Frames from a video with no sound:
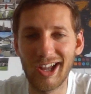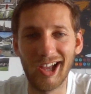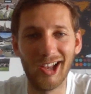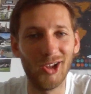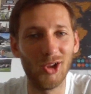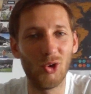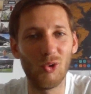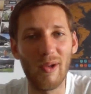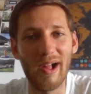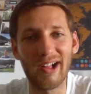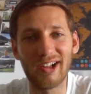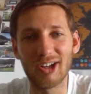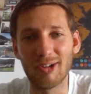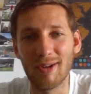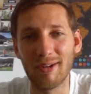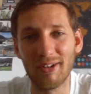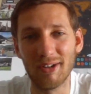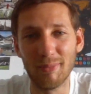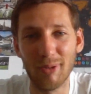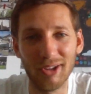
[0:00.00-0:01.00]
Hello,
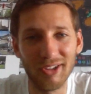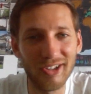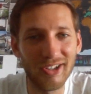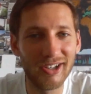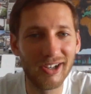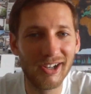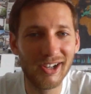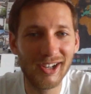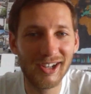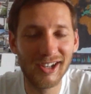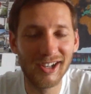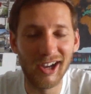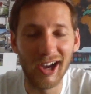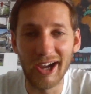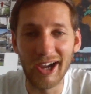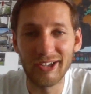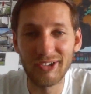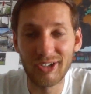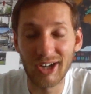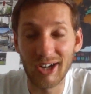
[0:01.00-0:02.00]
welcome everybody.
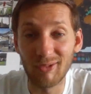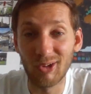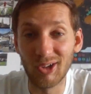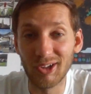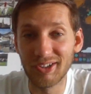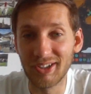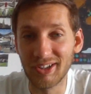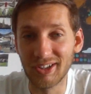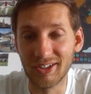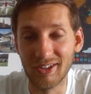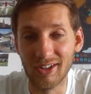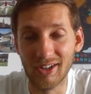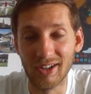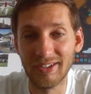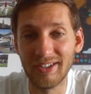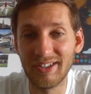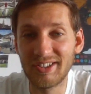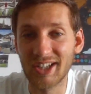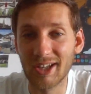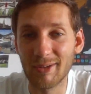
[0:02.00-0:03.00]
I traveled in
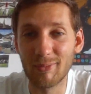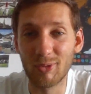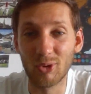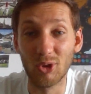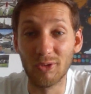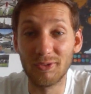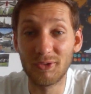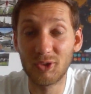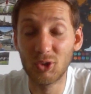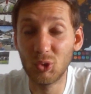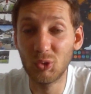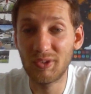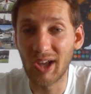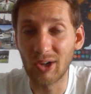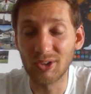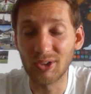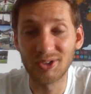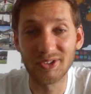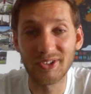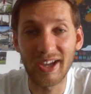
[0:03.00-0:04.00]
December of
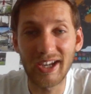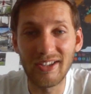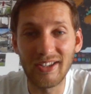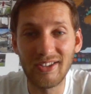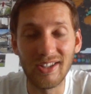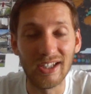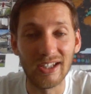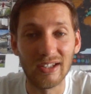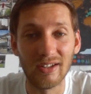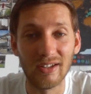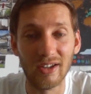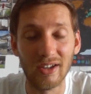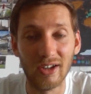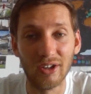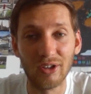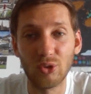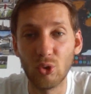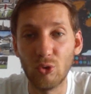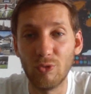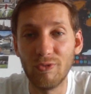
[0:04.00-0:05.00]

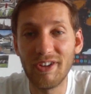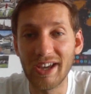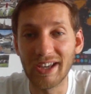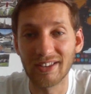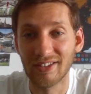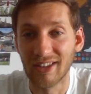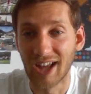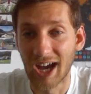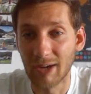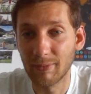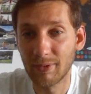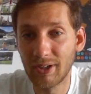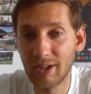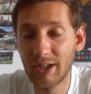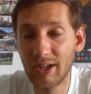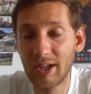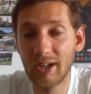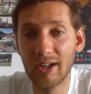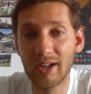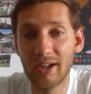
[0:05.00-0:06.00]
2018 to Vietnam
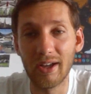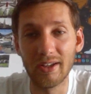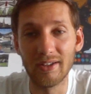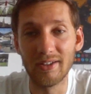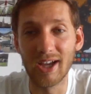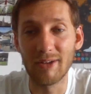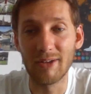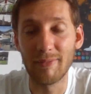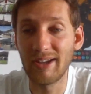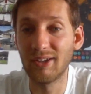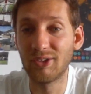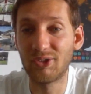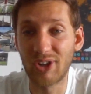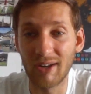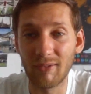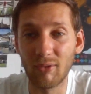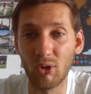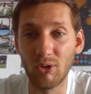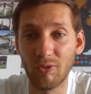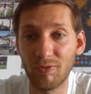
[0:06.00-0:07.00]
and I made a
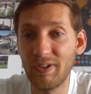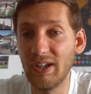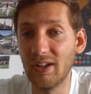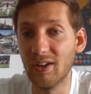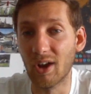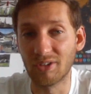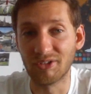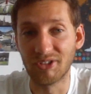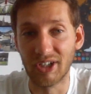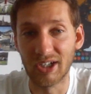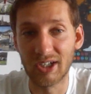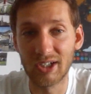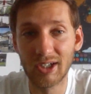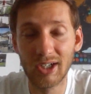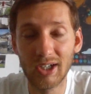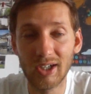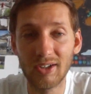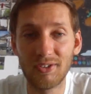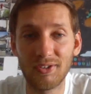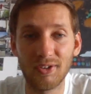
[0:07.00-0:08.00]
travel vlog
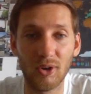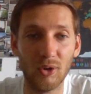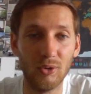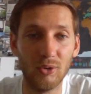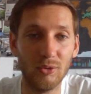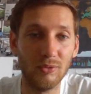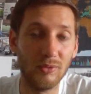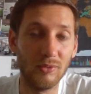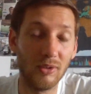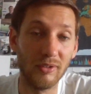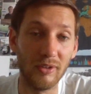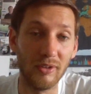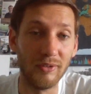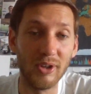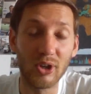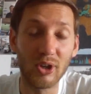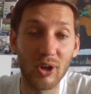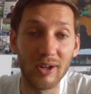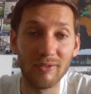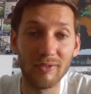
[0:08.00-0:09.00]
there. So
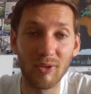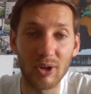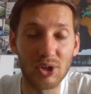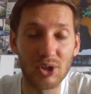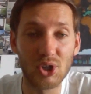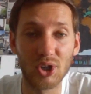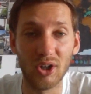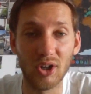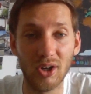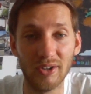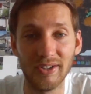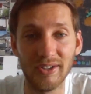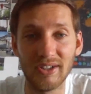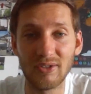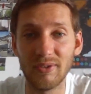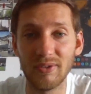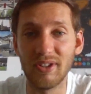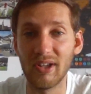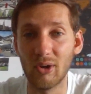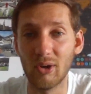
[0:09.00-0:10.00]
you can watch
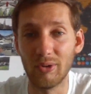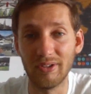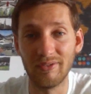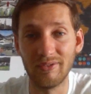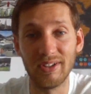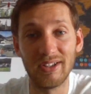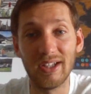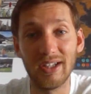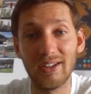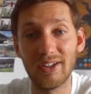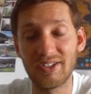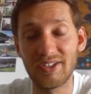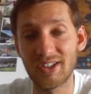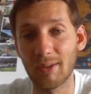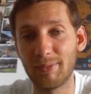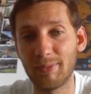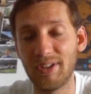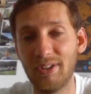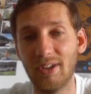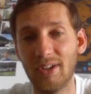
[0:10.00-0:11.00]
this video with English
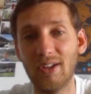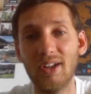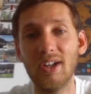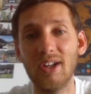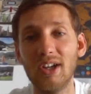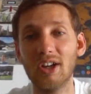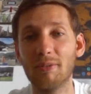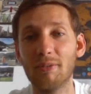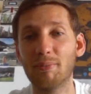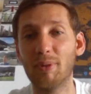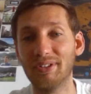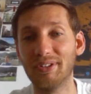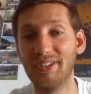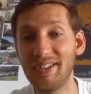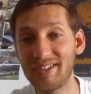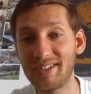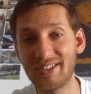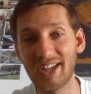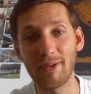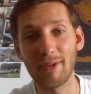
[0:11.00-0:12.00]
subtitle. But
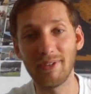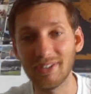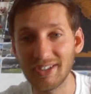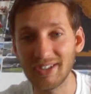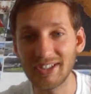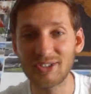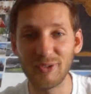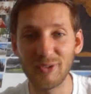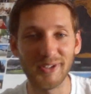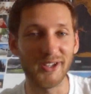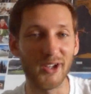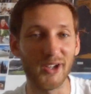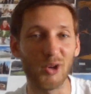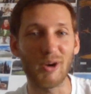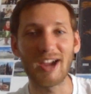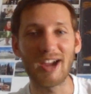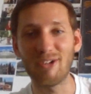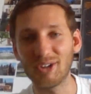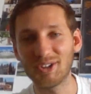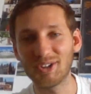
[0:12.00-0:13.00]
this time in this
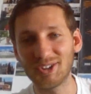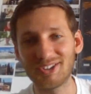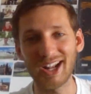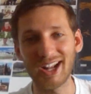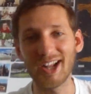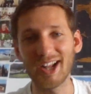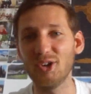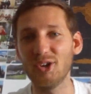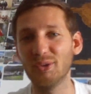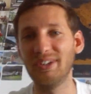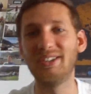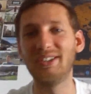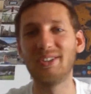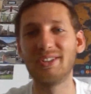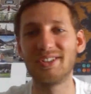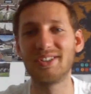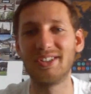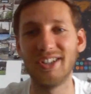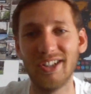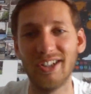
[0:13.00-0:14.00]
video I want to tell you an
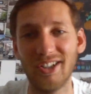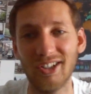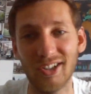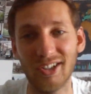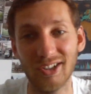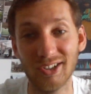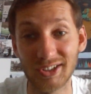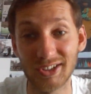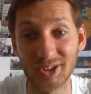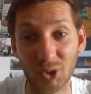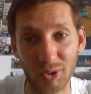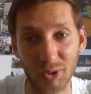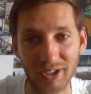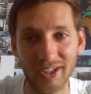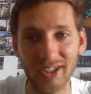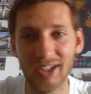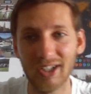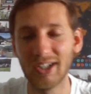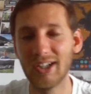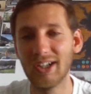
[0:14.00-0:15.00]
interesting
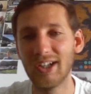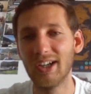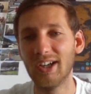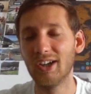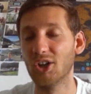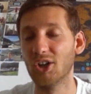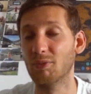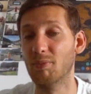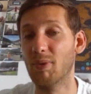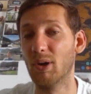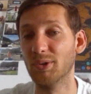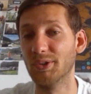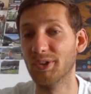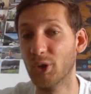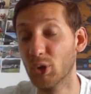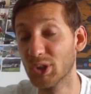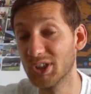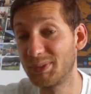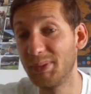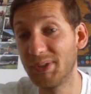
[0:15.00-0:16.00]
story about
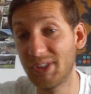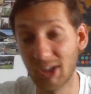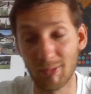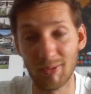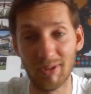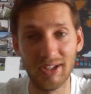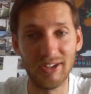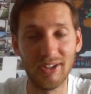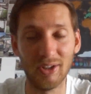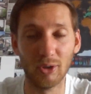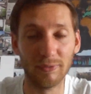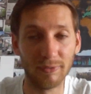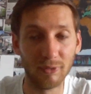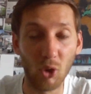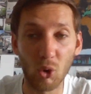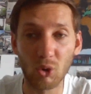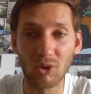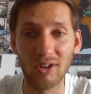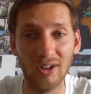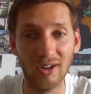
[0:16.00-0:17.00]
the hospitability of
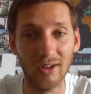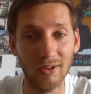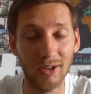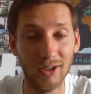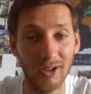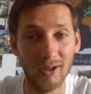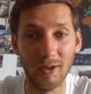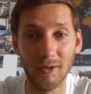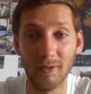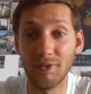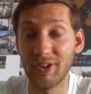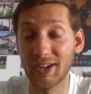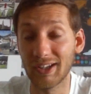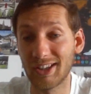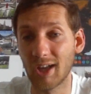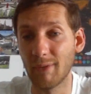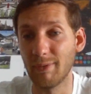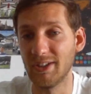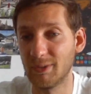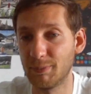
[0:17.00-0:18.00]
local
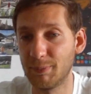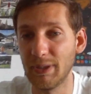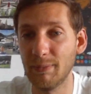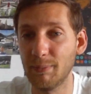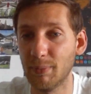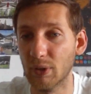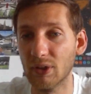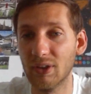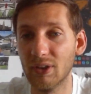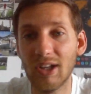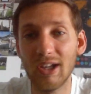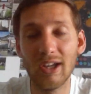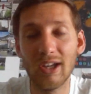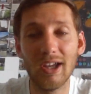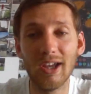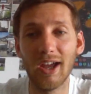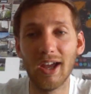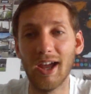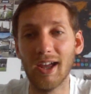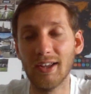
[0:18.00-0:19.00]
Vietnamese people
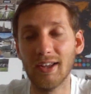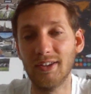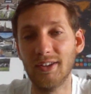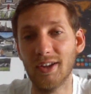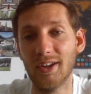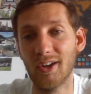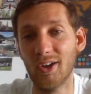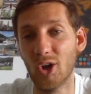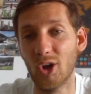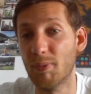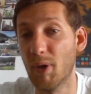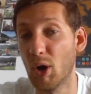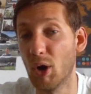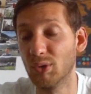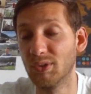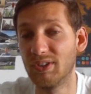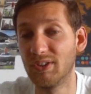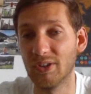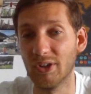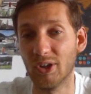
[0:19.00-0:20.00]
and
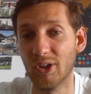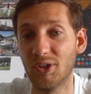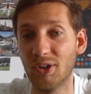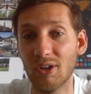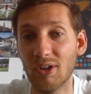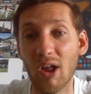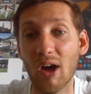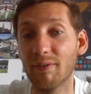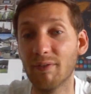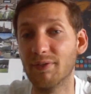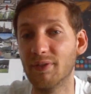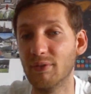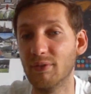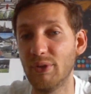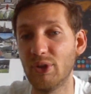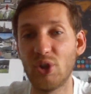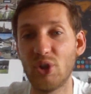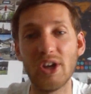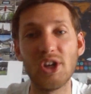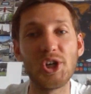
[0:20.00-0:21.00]
about the love
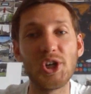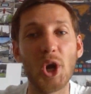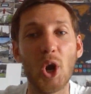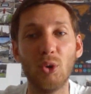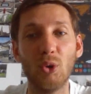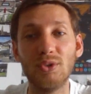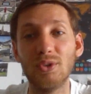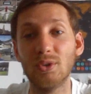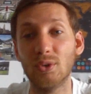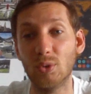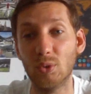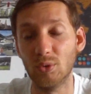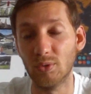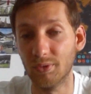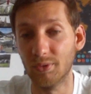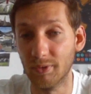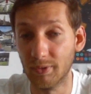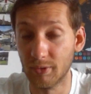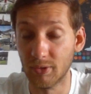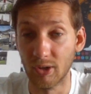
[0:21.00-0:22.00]
which they show
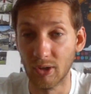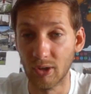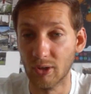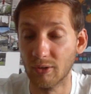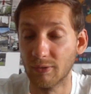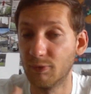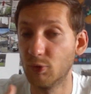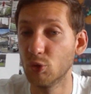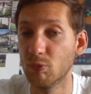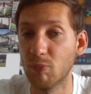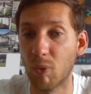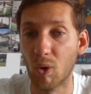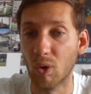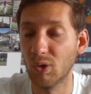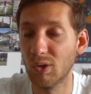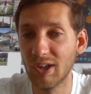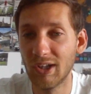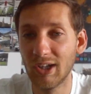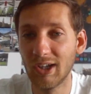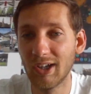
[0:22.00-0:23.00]
to the
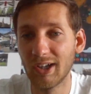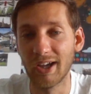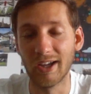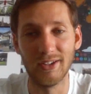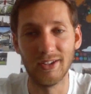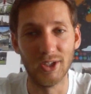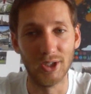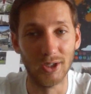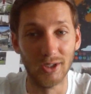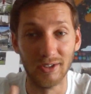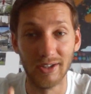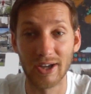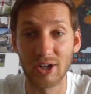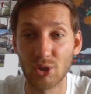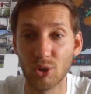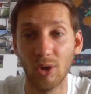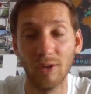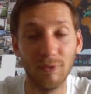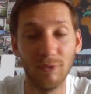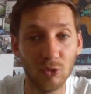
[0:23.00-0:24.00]
football and their
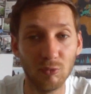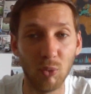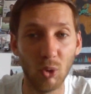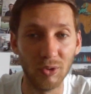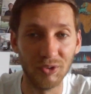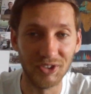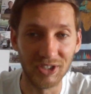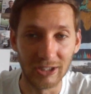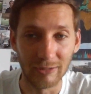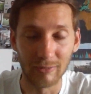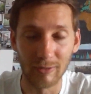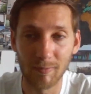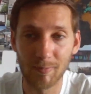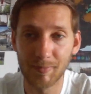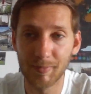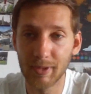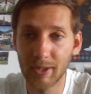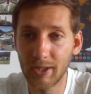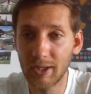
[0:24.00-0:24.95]
national football team.